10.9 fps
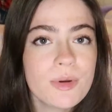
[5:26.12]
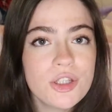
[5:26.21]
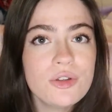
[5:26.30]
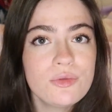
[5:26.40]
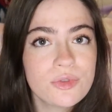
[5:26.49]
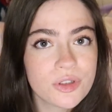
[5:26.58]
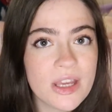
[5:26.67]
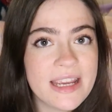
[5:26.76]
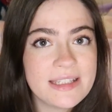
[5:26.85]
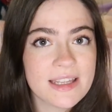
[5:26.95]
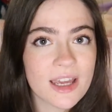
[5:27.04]
But you
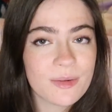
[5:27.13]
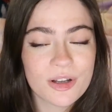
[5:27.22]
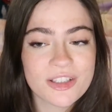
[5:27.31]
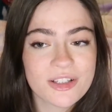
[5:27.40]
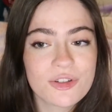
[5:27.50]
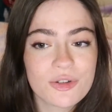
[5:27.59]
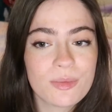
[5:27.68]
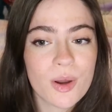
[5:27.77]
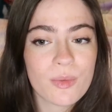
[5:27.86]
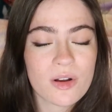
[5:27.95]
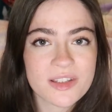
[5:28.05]
eat it because it got to a
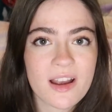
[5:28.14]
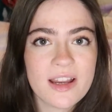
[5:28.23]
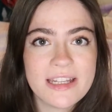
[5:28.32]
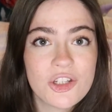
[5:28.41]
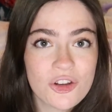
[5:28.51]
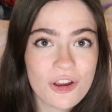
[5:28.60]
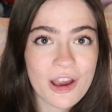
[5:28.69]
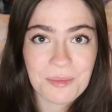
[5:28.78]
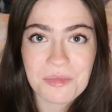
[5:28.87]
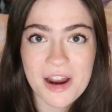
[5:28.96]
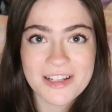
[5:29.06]
point where I was like, I need sugar
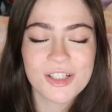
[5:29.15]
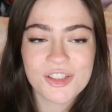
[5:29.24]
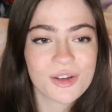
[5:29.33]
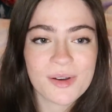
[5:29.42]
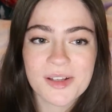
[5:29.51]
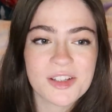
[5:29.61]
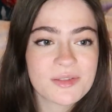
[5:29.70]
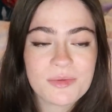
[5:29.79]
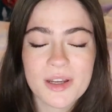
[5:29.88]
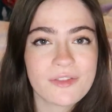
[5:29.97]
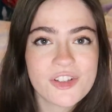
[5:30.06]
and bread, and so I just
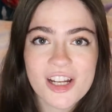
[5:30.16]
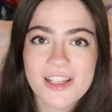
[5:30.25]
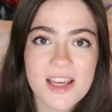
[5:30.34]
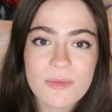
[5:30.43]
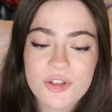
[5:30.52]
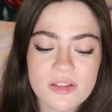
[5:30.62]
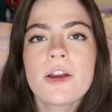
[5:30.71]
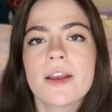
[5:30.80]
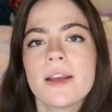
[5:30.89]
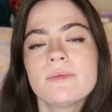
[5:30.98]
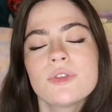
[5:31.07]
would have jelly sandwiches.
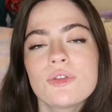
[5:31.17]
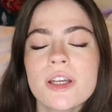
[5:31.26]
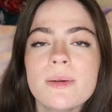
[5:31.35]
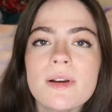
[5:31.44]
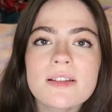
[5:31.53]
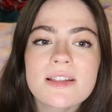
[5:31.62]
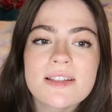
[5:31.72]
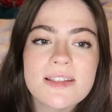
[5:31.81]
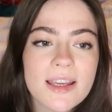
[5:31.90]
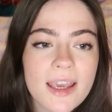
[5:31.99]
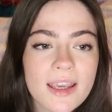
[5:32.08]
Okay, talking about
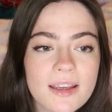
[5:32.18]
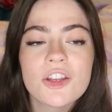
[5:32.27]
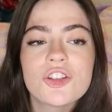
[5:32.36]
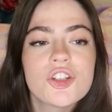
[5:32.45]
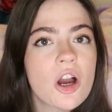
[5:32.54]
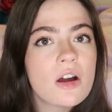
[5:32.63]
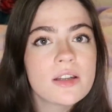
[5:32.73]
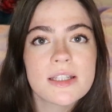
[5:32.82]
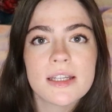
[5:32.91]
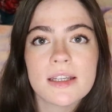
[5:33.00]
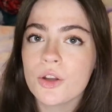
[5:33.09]
singing and
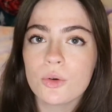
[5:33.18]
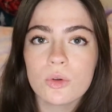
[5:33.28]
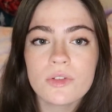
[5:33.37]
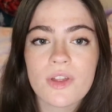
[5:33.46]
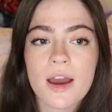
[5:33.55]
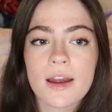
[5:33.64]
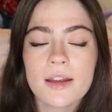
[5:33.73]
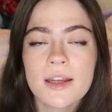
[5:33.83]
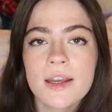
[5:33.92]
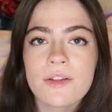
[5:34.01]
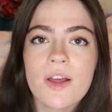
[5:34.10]
chanting and all of that,
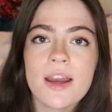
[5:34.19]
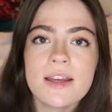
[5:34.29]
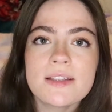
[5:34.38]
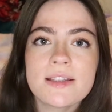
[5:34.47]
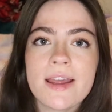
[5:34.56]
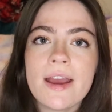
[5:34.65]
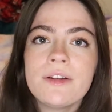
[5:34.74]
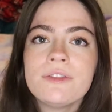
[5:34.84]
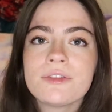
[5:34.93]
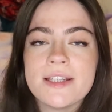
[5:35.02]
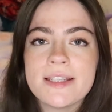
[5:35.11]
that is an
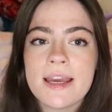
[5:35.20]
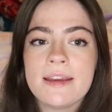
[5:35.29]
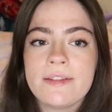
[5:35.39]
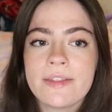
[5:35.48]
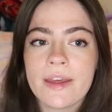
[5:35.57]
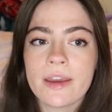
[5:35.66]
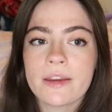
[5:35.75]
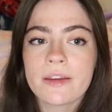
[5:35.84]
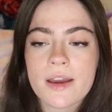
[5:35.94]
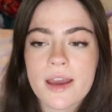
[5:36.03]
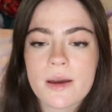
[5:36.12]
everyday thing
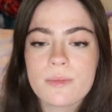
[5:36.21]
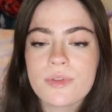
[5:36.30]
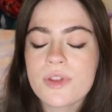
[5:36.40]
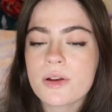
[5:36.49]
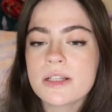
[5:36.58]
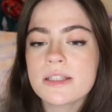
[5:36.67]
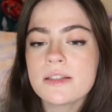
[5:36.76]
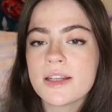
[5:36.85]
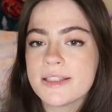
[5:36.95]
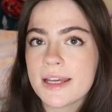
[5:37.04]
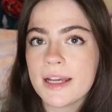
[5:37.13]
at camp. There isn't
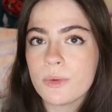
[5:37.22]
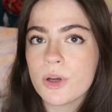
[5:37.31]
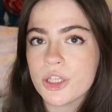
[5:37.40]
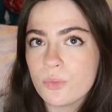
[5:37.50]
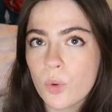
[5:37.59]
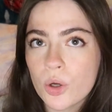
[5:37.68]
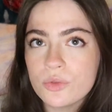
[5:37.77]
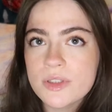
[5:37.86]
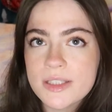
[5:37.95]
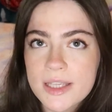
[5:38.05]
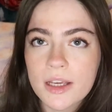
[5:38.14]
a day where you
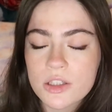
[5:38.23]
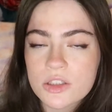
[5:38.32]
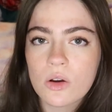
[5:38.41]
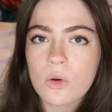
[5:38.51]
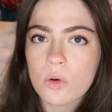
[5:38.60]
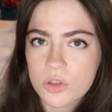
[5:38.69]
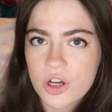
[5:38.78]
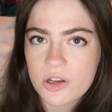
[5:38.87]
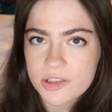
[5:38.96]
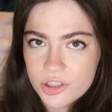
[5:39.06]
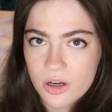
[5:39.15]
won't sing a song or
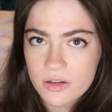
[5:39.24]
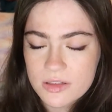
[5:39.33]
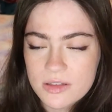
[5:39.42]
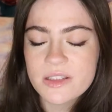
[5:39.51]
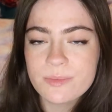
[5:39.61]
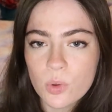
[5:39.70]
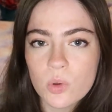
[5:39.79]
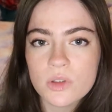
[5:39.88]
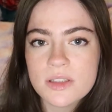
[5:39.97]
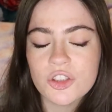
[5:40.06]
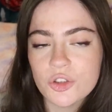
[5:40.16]
chant a chant.
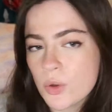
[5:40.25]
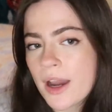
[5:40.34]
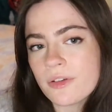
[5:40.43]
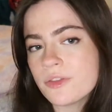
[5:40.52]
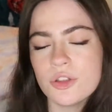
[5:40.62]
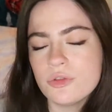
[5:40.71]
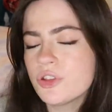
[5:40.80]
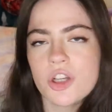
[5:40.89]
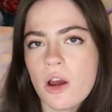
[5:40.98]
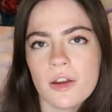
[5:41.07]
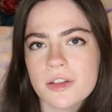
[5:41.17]
Sports, you have, you
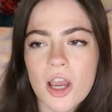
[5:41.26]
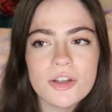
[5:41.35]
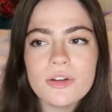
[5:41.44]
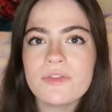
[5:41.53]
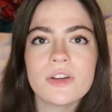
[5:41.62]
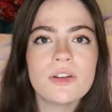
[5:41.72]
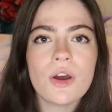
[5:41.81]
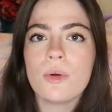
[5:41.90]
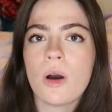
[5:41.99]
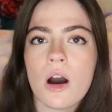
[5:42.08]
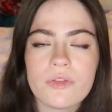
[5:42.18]
chant. I don't even
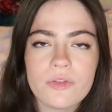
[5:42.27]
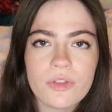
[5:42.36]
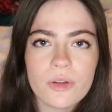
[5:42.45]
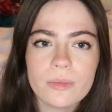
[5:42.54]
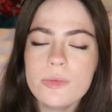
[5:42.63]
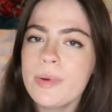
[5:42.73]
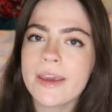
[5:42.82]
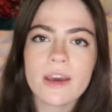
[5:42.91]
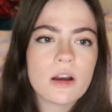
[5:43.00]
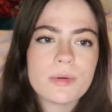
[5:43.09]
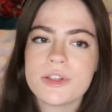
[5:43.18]
know half of them. You pick
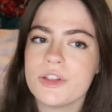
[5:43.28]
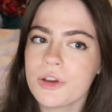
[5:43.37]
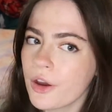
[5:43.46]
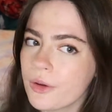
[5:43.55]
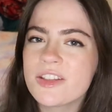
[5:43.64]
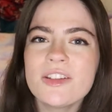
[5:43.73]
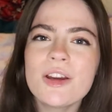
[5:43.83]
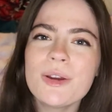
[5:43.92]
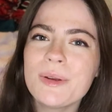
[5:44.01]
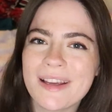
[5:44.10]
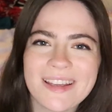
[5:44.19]
it up as you go. Because you
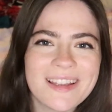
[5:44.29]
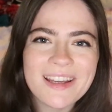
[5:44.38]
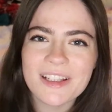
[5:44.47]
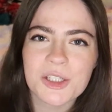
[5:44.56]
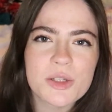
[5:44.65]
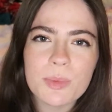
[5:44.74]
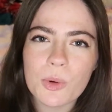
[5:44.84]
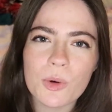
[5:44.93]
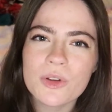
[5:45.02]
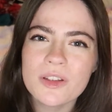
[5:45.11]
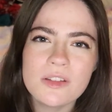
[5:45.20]
know, like at English
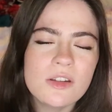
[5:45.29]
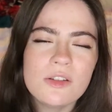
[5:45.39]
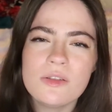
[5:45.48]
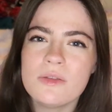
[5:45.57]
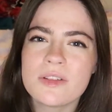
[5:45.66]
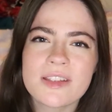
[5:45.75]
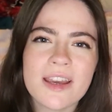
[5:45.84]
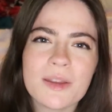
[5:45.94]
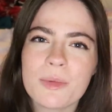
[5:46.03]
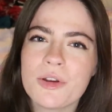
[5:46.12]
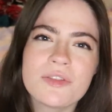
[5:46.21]
sport, you say
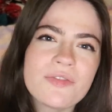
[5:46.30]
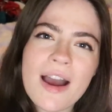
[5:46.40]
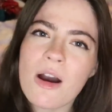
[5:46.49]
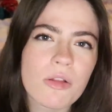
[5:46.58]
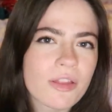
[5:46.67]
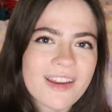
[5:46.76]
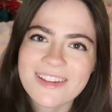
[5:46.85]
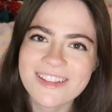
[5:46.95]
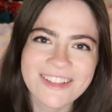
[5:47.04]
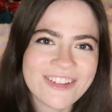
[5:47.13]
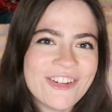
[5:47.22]
the most foul
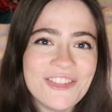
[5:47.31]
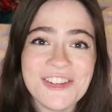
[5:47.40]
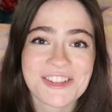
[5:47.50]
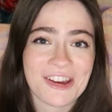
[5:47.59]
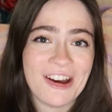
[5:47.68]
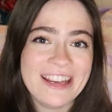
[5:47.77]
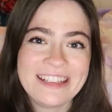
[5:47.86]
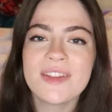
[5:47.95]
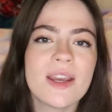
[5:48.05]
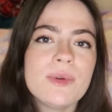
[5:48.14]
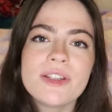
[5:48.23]
things on the side.
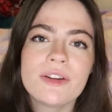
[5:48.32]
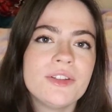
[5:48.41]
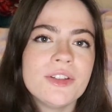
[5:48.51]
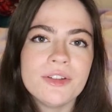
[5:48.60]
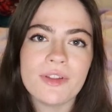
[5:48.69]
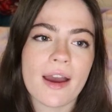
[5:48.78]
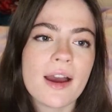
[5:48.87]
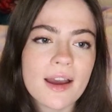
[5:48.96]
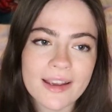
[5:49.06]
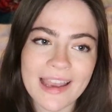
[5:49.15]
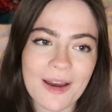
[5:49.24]
Yeah, we don't do
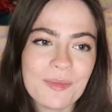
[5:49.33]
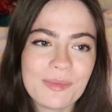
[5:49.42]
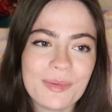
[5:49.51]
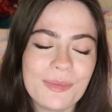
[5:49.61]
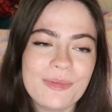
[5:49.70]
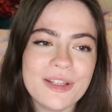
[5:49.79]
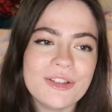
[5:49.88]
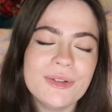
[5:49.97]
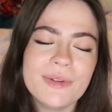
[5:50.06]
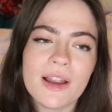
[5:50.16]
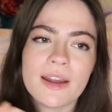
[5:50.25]
that at camp. We
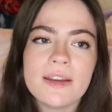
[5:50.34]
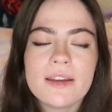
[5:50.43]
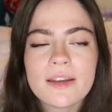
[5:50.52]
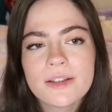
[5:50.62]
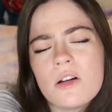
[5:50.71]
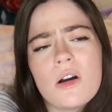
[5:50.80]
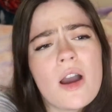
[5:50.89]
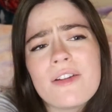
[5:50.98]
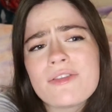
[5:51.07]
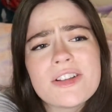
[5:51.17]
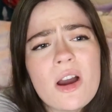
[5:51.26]
do like, oh,
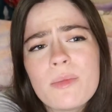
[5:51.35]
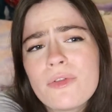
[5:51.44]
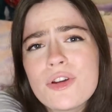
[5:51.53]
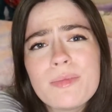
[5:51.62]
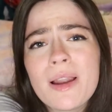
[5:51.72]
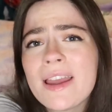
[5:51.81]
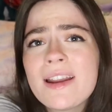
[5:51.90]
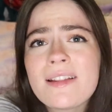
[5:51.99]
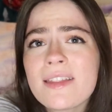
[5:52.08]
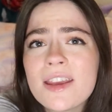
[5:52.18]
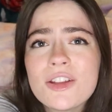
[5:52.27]
every time before you play
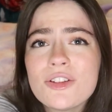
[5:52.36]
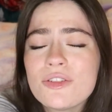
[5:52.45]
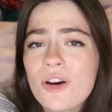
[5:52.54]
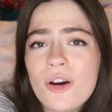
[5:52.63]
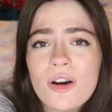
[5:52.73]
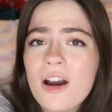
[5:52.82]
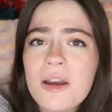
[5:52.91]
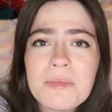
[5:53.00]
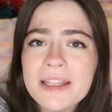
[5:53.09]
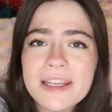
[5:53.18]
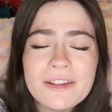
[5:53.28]
anything, you do the I
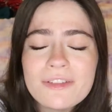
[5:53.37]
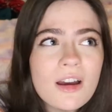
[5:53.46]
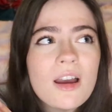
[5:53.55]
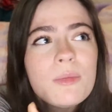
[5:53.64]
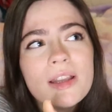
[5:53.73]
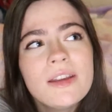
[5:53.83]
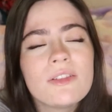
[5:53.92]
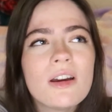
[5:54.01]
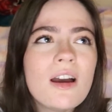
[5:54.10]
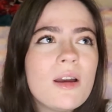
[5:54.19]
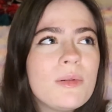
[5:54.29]
believe, I believe,
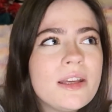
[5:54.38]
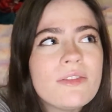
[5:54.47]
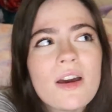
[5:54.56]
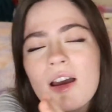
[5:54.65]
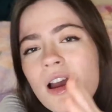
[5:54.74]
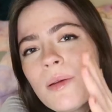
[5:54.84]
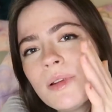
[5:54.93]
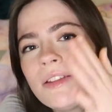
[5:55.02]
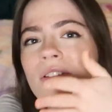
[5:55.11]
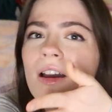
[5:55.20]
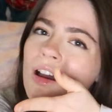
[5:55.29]
I believe that, I
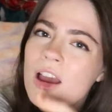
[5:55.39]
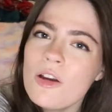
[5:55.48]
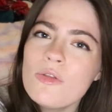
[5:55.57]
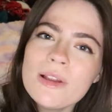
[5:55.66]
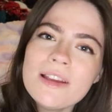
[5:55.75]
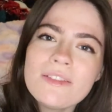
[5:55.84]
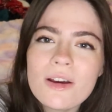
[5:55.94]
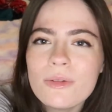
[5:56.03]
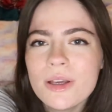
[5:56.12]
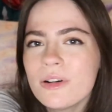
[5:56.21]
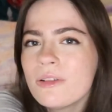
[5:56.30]
believe that, I will believe that
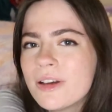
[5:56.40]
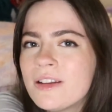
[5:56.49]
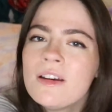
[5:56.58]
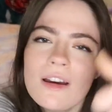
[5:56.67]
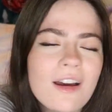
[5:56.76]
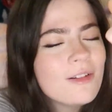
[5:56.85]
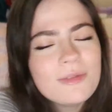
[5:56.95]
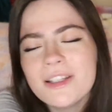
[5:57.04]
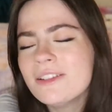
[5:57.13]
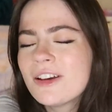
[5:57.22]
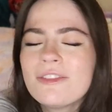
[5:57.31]
we will win, I
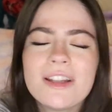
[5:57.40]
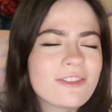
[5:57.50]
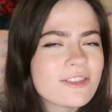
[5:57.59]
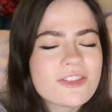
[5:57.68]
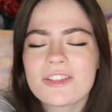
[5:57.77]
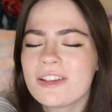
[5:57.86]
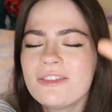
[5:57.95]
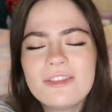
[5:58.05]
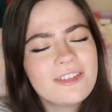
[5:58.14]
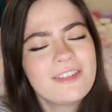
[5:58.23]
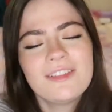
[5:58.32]
believe that, and everyone's just like,
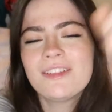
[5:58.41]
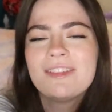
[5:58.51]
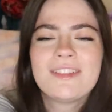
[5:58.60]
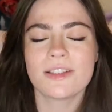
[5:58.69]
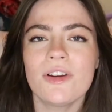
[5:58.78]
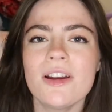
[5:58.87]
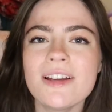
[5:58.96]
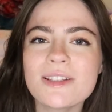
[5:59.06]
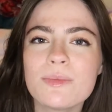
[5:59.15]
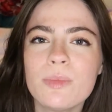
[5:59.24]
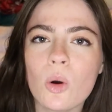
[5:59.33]
whoa. It's a very
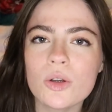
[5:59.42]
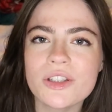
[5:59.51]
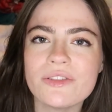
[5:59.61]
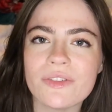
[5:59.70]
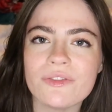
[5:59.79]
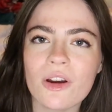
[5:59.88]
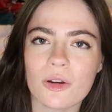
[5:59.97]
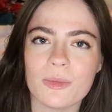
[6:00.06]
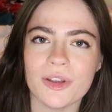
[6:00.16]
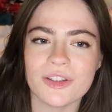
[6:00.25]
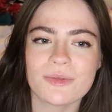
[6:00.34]
supportive
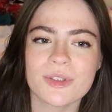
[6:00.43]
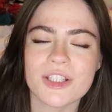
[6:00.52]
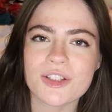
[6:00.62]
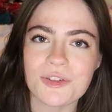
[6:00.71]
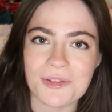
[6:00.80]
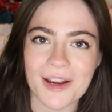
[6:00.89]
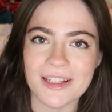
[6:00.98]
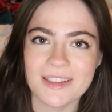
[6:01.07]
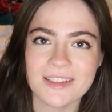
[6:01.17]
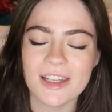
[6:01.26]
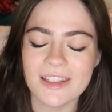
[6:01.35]
environment, which is
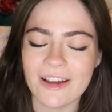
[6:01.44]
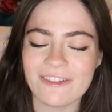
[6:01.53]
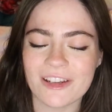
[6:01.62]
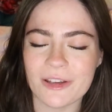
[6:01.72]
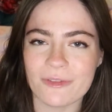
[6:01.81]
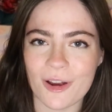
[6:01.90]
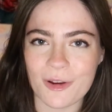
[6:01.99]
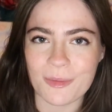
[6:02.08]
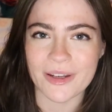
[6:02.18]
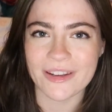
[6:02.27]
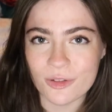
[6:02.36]
great. Lovely environment.